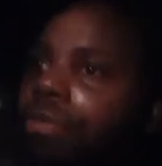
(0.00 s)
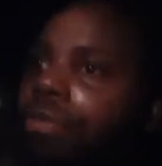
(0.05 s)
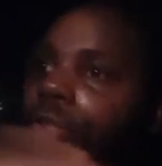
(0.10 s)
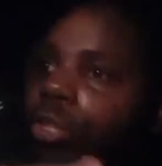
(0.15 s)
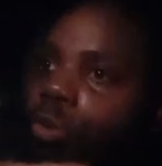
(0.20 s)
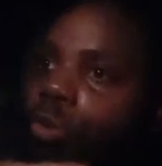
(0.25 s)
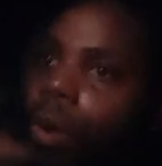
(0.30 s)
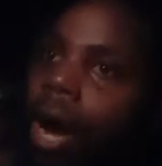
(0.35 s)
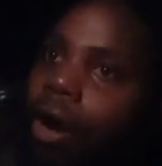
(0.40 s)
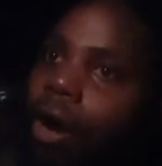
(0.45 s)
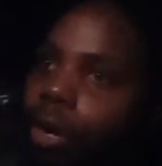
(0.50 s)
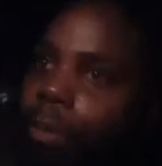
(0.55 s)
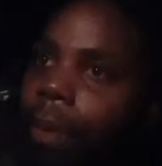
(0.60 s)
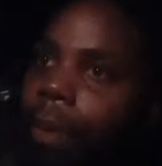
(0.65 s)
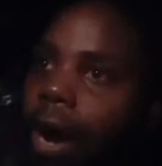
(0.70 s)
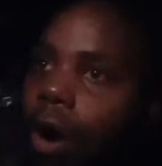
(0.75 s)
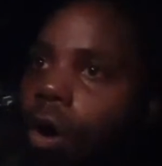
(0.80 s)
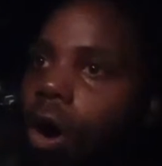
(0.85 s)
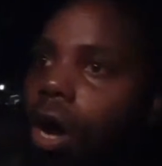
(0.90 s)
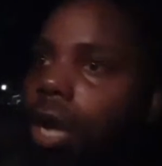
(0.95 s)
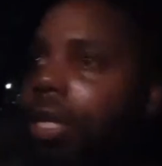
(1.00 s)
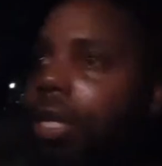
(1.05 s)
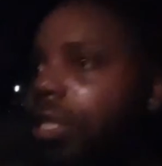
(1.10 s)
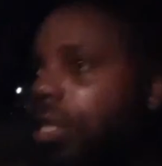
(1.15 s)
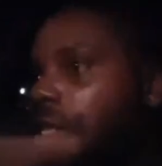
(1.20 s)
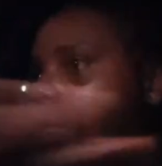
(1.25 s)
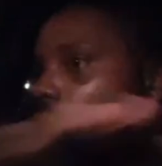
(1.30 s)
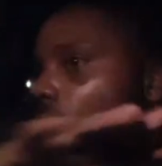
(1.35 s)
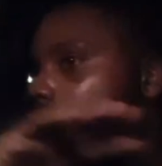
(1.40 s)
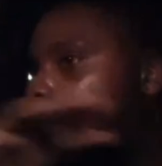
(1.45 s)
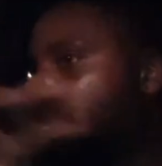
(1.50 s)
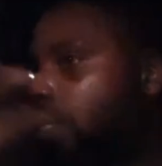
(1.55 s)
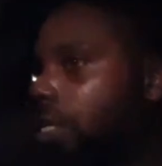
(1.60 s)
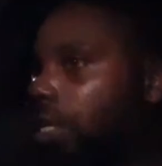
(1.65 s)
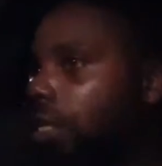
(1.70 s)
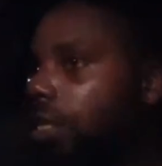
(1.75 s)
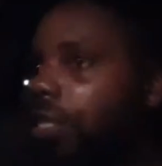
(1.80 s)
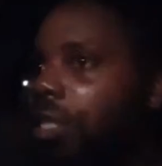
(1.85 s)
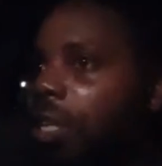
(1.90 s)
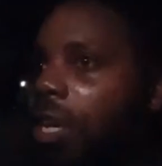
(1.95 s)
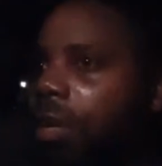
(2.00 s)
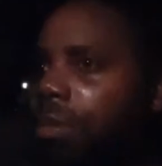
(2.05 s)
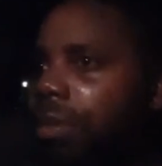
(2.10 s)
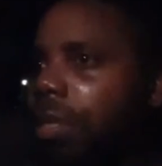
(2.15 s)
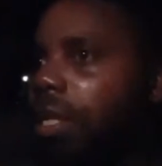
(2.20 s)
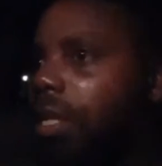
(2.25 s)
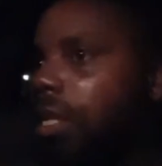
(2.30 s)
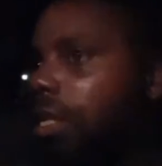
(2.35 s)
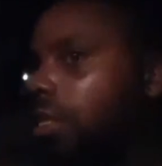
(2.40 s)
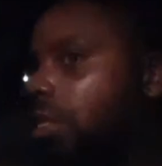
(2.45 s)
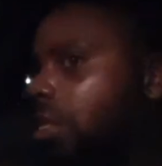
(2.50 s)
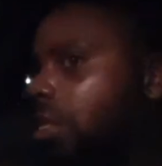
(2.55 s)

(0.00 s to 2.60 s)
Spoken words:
surrounded by all this darkness. You know what I'm saying? This